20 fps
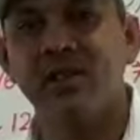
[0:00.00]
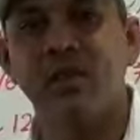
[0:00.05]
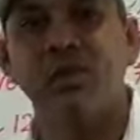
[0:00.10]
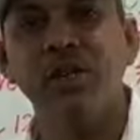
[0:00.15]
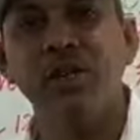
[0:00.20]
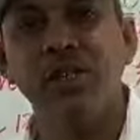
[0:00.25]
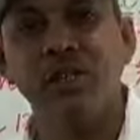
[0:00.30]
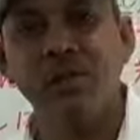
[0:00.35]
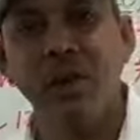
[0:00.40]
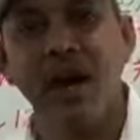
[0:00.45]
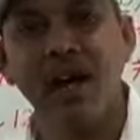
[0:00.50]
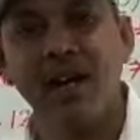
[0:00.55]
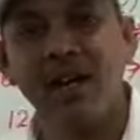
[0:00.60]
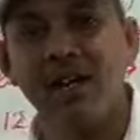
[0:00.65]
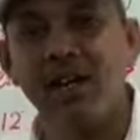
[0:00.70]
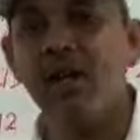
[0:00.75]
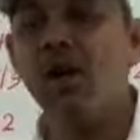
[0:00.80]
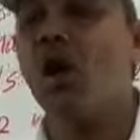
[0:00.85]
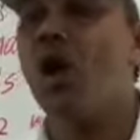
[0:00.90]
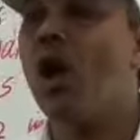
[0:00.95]
Which
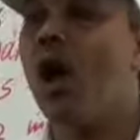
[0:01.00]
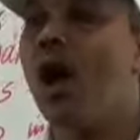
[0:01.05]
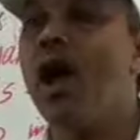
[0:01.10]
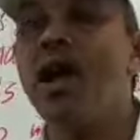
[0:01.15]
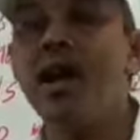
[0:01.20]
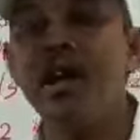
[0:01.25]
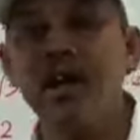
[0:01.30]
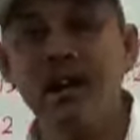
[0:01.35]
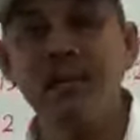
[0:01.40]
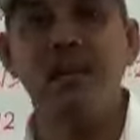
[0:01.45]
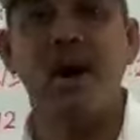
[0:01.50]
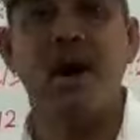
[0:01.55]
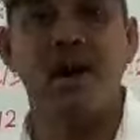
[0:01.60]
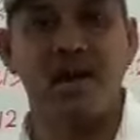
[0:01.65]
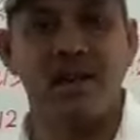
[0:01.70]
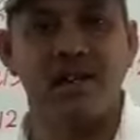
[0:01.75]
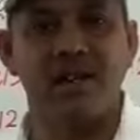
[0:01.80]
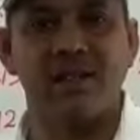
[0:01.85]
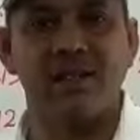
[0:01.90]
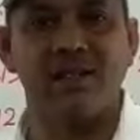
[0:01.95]
marker? Any
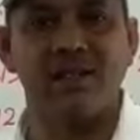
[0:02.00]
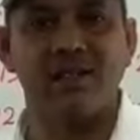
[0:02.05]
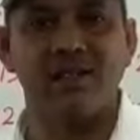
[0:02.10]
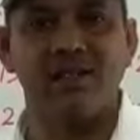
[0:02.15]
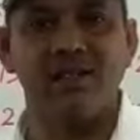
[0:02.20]
marker.